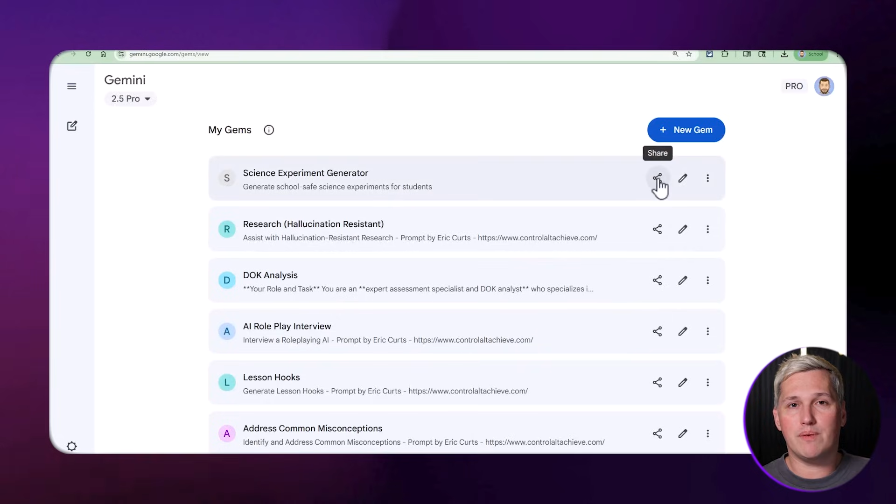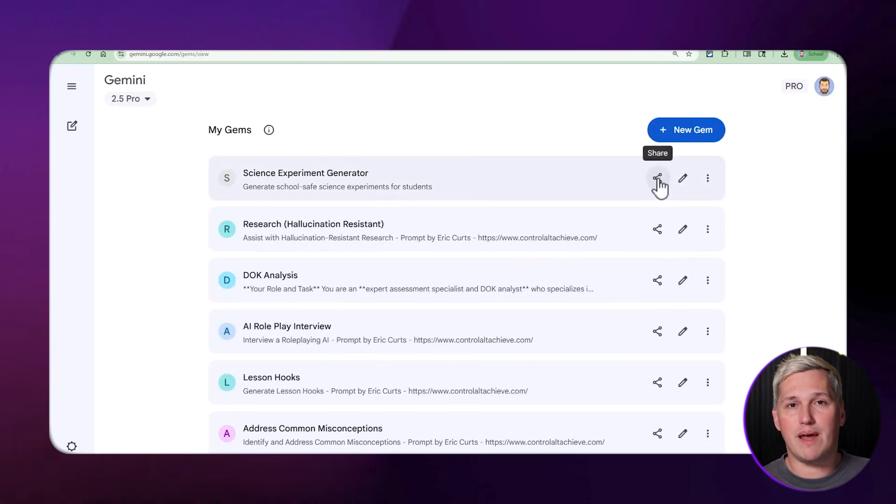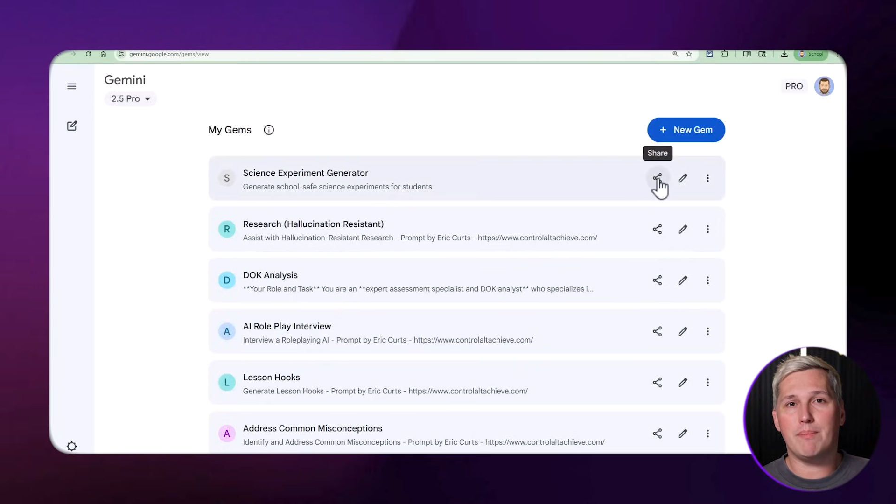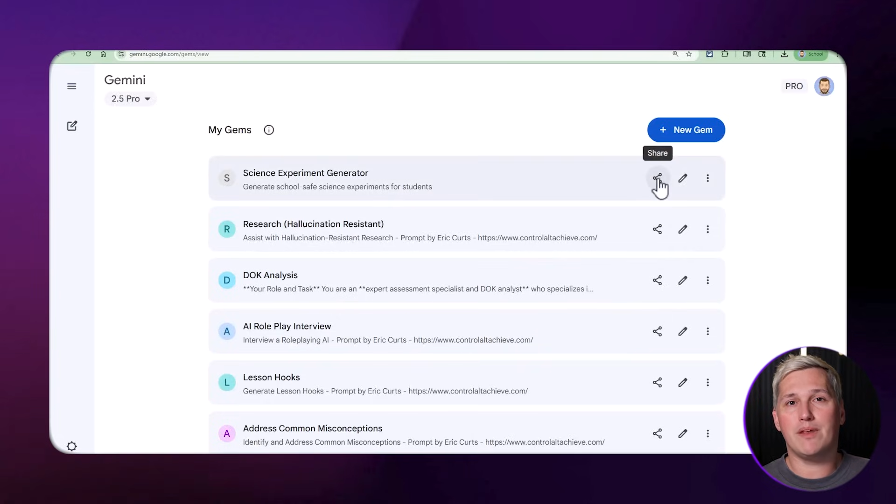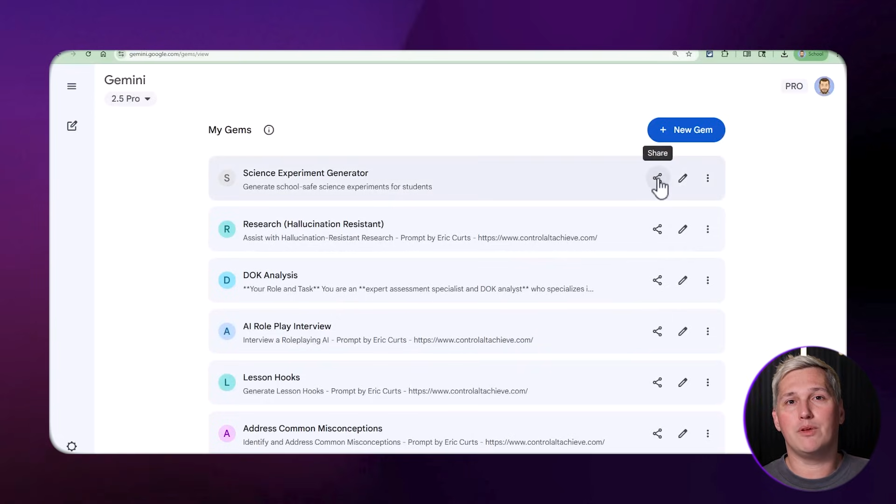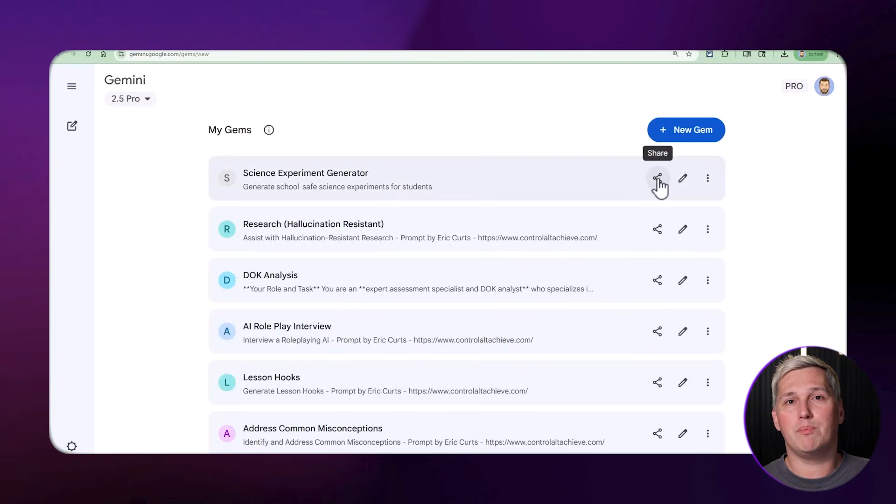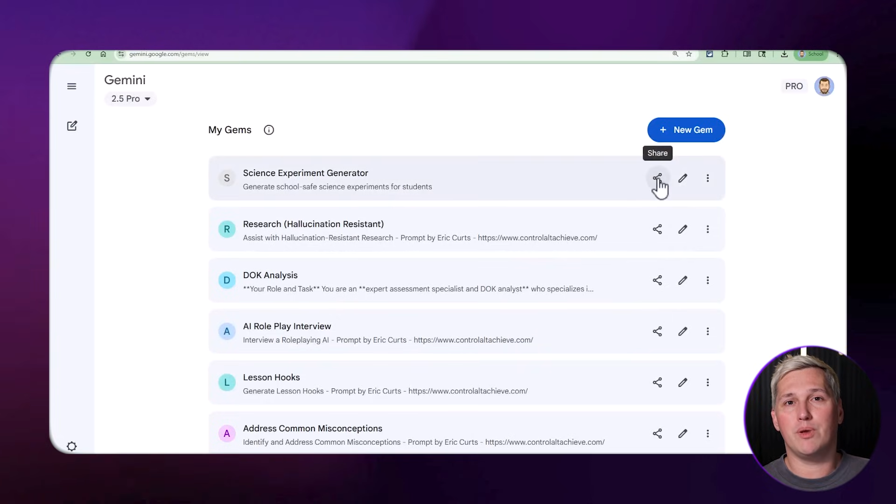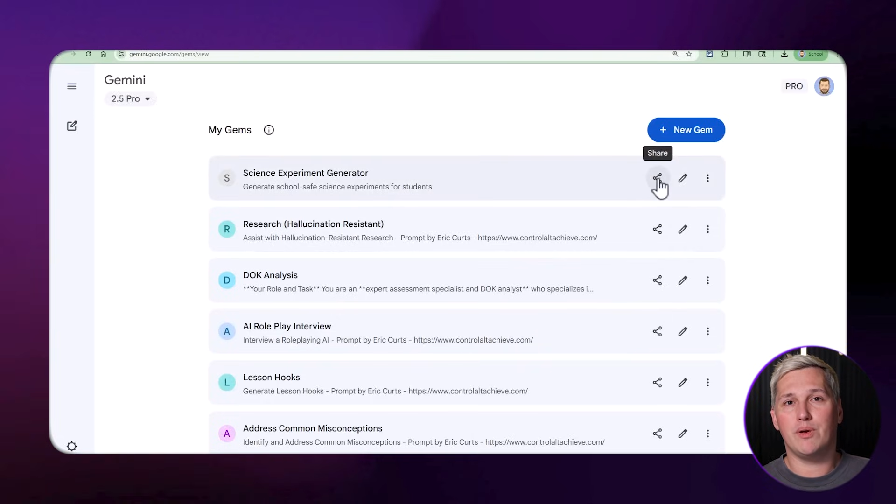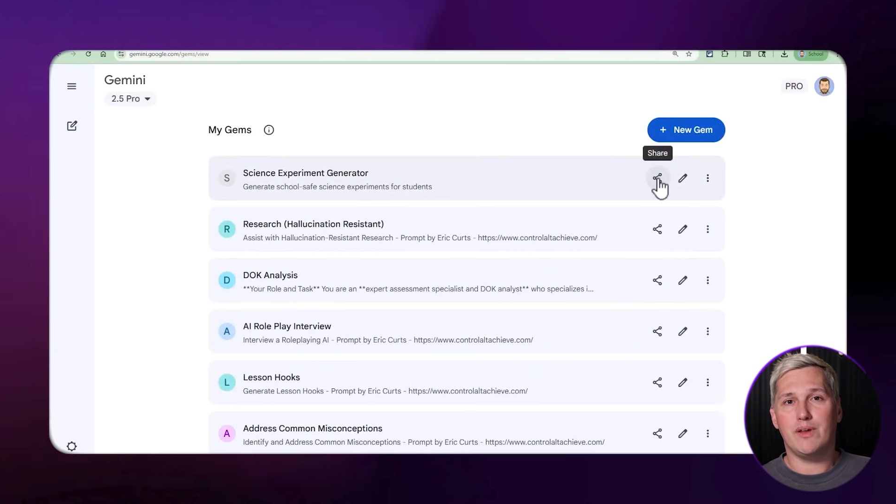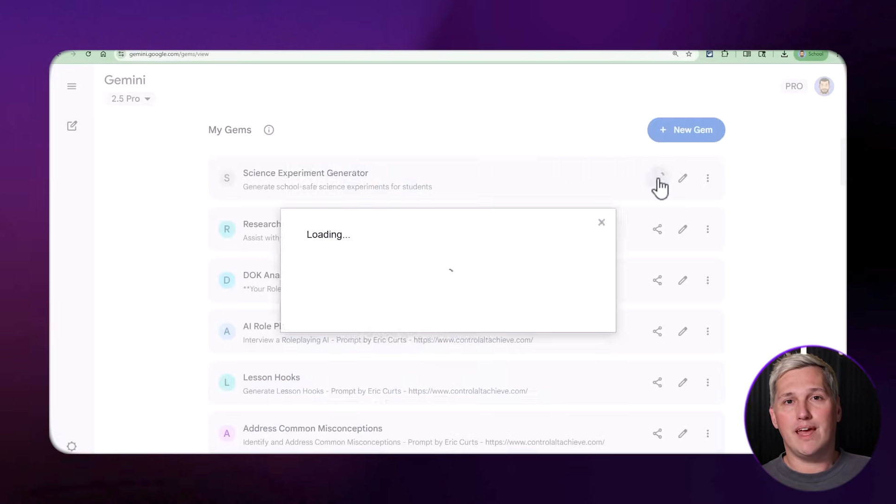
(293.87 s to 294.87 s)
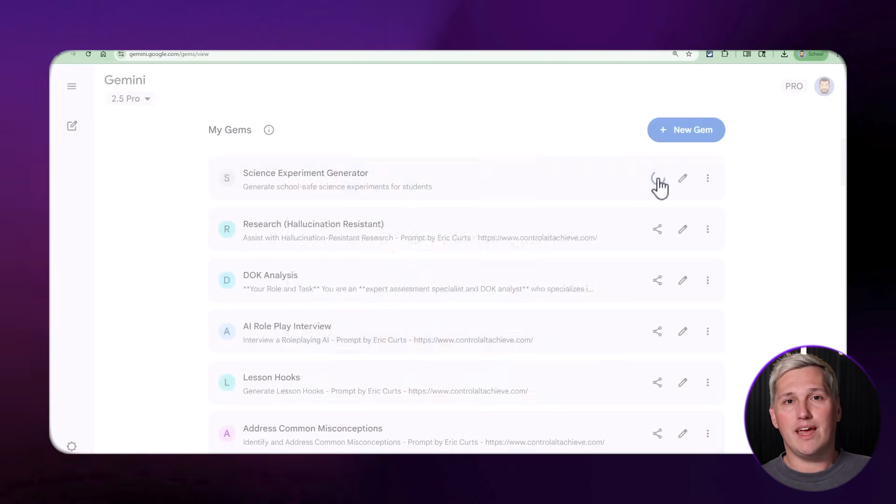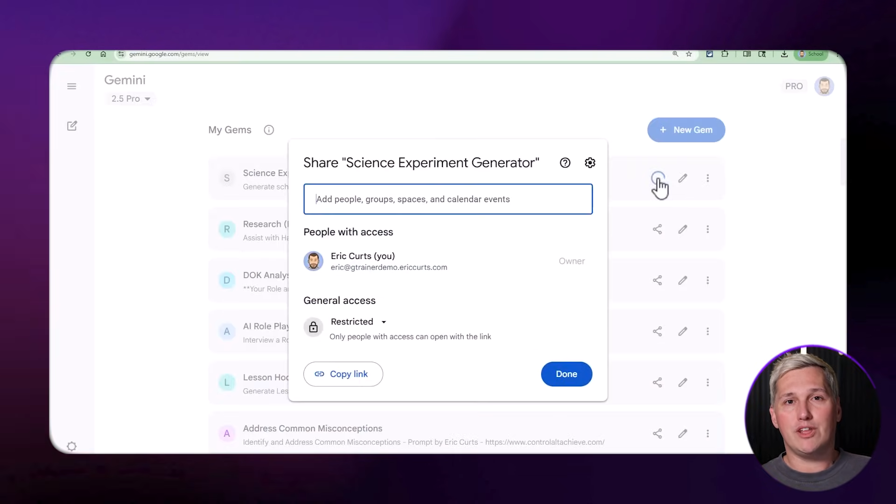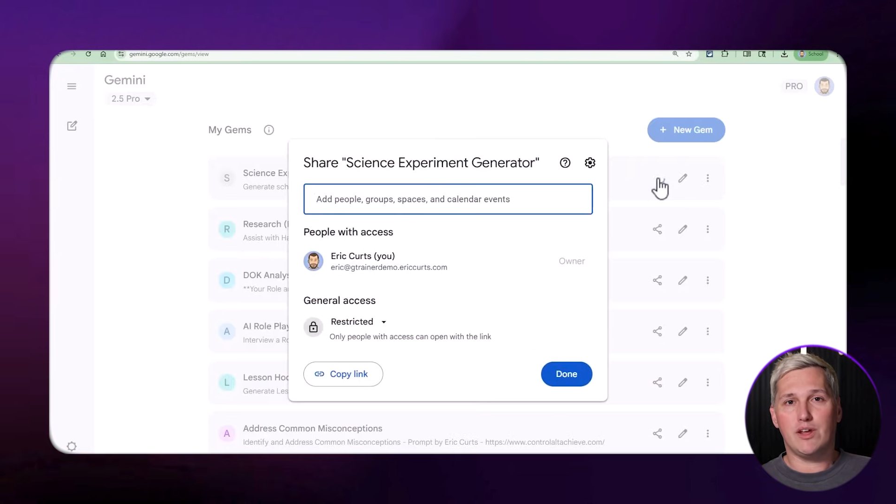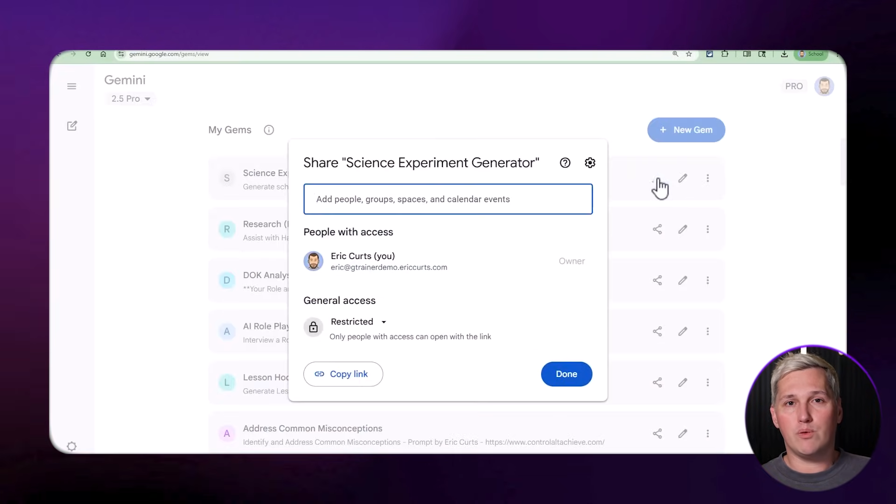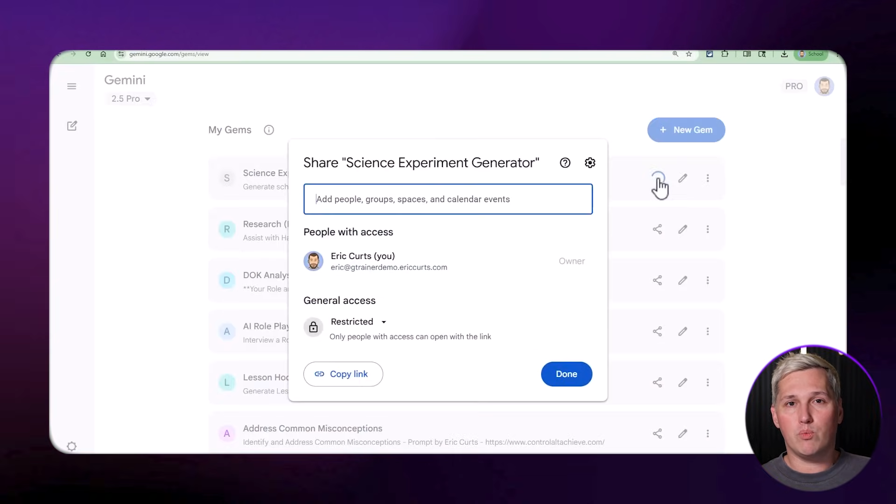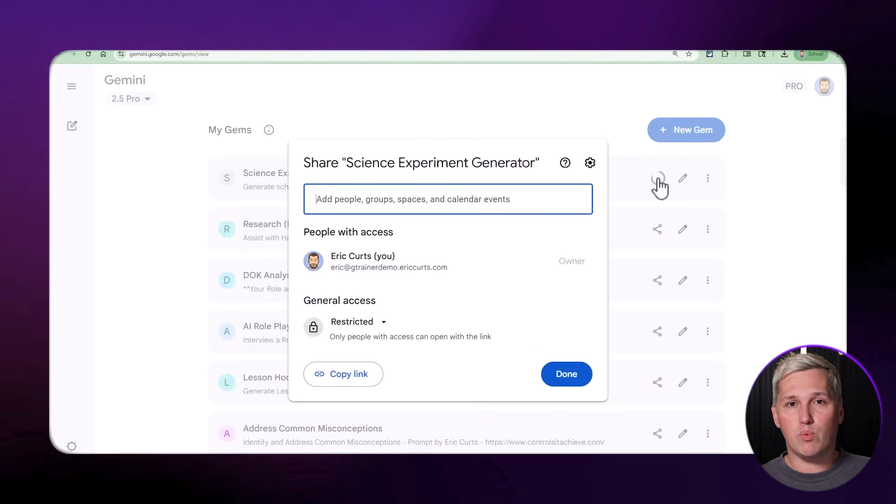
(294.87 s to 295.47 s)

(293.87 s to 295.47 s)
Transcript: That means you build the agent